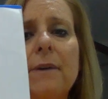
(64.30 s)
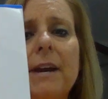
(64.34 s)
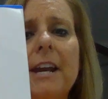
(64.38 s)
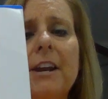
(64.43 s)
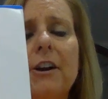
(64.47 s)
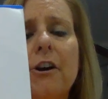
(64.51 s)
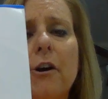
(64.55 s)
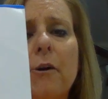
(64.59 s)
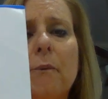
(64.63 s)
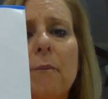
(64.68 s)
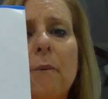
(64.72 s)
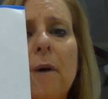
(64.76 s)

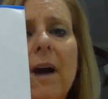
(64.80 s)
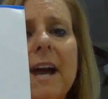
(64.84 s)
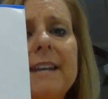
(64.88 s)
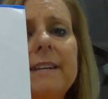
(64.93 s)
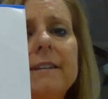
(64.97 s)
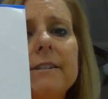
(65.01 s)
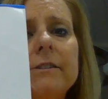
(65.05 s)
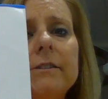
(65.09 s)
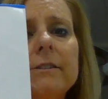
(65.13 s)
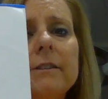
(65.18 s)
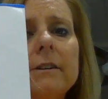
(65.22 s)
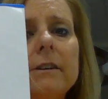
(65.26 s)
reader, when
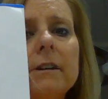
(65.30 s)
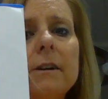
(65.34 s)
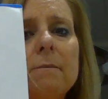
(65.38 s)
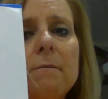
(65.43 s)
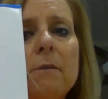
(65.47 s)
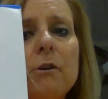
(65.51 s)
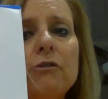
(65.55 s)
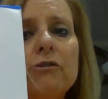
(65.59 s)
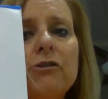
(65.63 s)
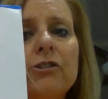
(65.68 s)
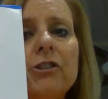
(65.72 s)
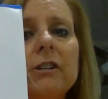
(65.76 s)
do the
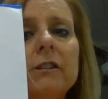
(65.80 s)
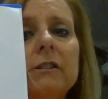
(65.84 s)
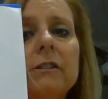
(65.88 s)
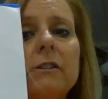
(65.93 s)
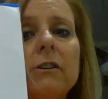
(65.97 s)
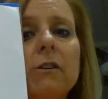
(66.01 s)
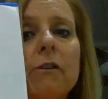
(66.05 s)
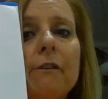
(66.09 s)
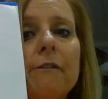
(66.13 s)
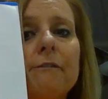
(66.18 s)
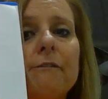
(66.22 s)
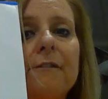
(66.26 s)

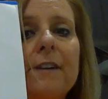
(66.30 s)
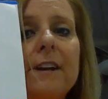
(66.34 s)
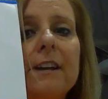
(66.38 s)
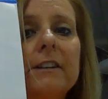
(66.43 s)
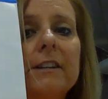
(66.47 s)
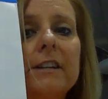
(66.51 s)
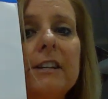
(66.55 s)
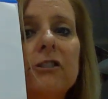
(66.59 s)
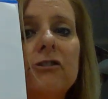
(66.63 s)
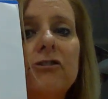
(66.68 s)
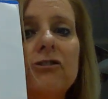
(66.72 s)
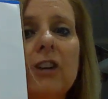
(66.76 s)
emotions or
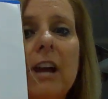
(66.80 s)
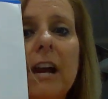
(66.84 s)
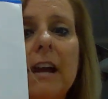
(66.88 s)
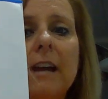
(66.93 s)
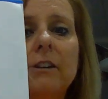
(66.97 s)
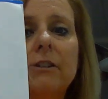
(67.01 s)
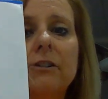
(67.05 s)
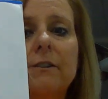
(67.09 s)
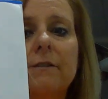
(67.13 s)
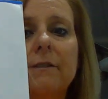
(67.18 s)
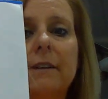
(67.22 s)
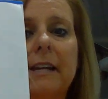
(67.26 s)
feelings
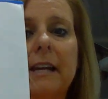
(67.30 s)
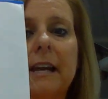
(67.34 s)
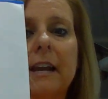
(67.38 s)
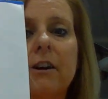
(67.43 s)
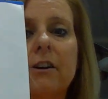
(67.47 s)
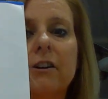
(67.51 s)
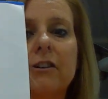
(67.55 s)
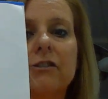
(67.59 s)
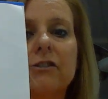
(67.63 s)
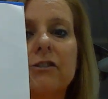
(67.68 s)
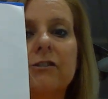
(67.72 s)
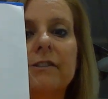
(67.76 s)
change of the
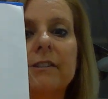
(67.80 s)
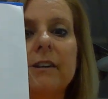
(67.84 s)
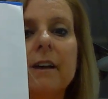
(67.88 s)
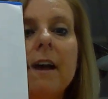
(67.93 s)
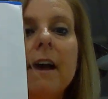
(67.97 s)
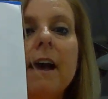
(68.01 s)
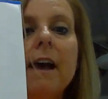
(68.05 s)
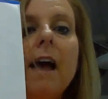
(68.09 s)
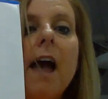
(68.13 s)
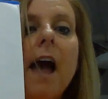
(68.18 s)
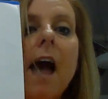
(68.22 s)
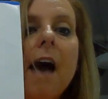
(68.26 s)
characters?
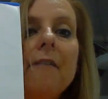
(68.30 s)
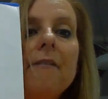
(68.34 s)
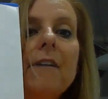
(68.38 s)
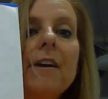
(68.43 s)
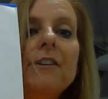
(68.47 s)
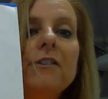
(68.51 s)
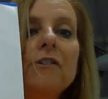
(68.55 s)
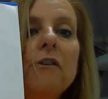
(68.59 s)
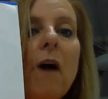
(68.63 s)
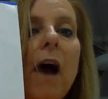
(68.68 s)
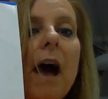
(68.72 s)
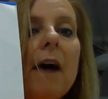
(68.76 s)
And
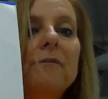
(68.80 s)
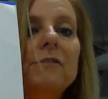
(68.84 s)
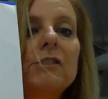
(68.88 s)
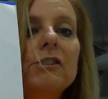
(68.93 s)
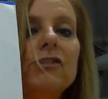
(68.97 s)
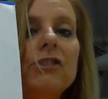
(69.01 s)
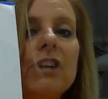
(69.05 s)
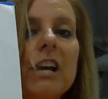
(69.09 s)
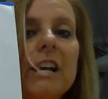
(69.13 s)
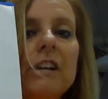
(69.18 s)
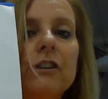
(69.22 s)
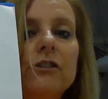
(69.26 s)
then you have to
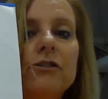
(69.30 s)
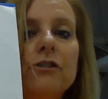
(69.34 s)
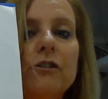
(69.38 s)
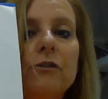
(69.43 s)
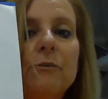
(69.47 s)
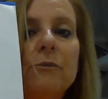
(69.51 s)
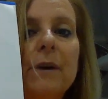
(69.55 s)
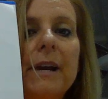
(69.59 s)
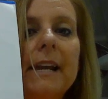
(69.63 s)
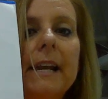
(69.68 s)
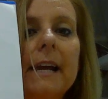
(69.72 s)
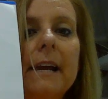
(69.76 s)
change
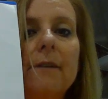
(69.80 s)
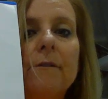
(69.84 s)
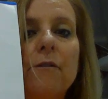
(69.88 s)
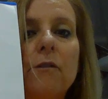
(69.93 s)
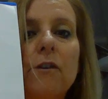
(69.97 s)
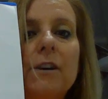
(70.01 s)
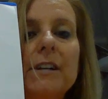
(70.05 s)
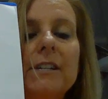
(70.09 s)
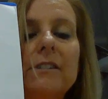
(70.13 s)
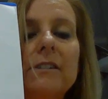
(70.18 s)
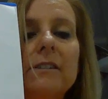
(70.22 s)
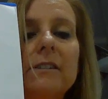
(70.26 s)
your reading
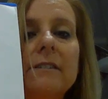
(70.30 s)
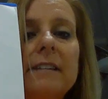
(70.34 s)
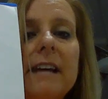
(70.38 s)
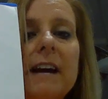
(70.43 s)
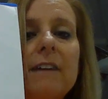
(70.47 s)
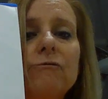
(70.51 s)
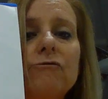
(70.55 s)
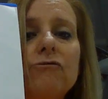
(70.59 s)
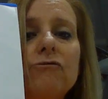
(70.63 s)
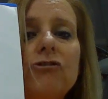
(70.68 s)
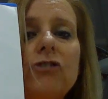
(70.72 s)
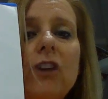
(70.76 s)
voice to
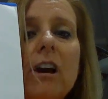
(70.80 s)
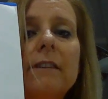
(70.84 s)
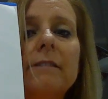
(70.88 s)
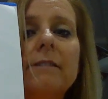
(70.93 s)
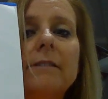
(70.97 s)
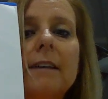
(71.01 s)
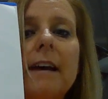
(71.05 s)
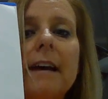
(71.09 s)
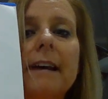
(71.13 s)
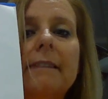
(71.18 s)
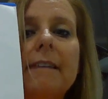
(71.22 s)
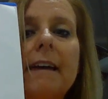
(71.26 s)
sound
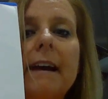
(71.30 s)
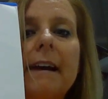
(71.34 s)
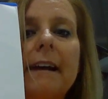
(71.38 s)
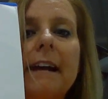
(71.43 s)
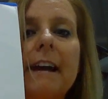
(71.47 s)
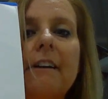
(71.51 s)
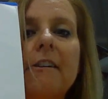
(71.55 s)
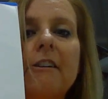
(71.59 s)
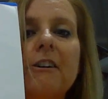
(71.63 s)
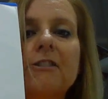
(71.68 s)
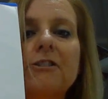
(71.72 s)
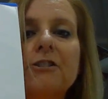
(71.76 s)
just like that
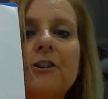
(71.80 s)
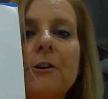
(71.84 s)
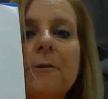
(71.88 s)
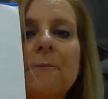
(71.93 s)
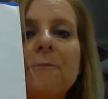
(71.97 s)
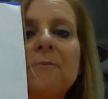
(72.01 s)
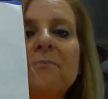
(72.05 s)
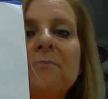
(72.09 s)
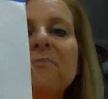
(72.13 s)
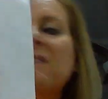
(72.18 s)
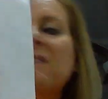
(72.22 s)
character.